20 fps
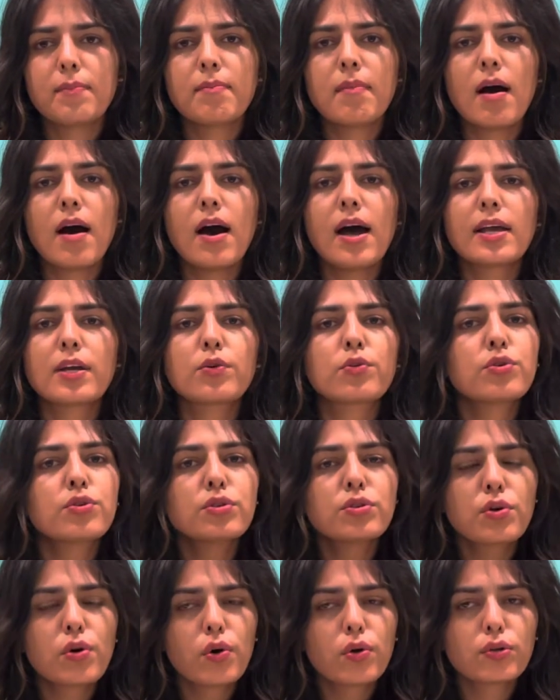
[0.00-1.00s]
I couldn't
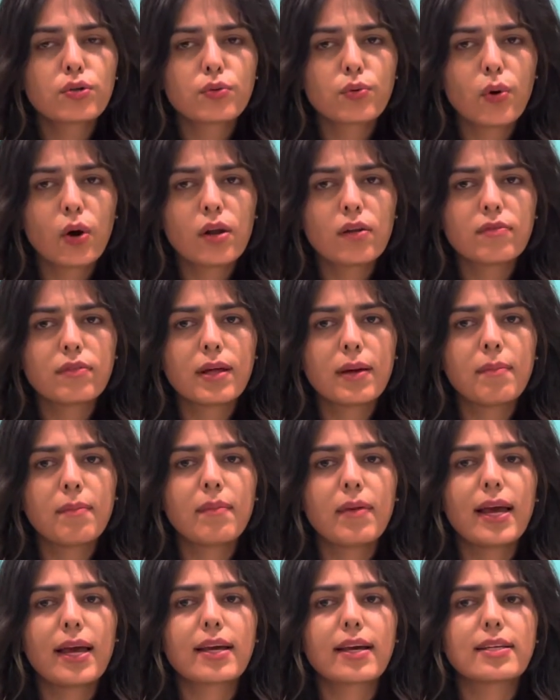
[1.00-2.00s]
go through all of them.
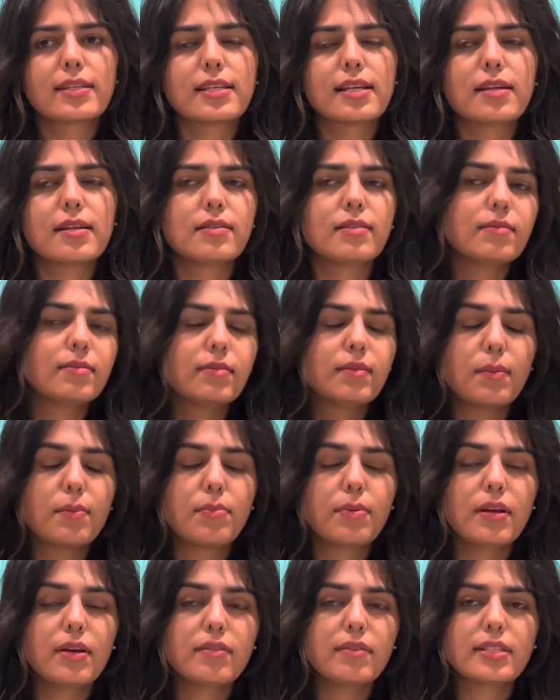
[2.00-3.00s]
Like I said
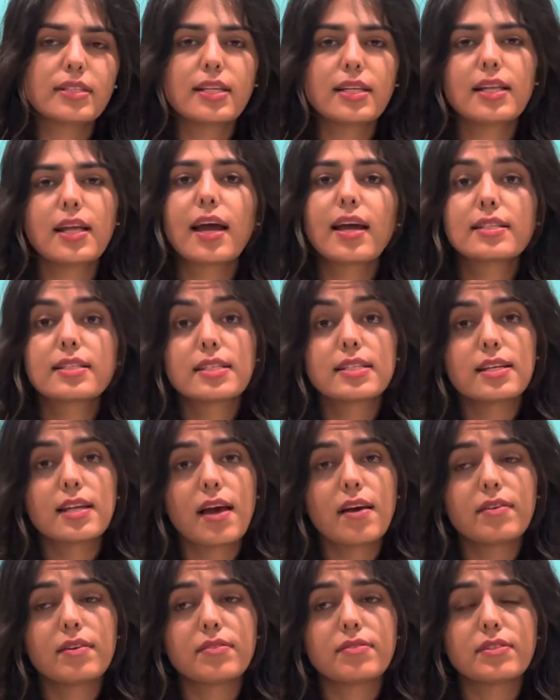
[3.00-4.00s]
previously, I didn't have
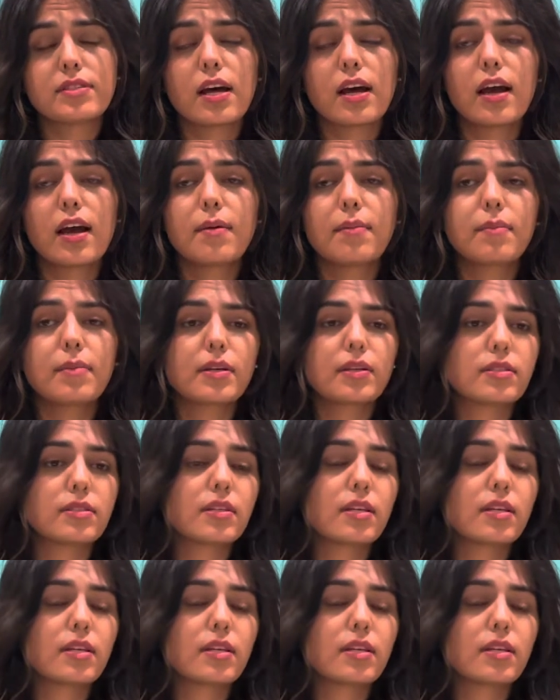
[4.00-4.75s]
enough time because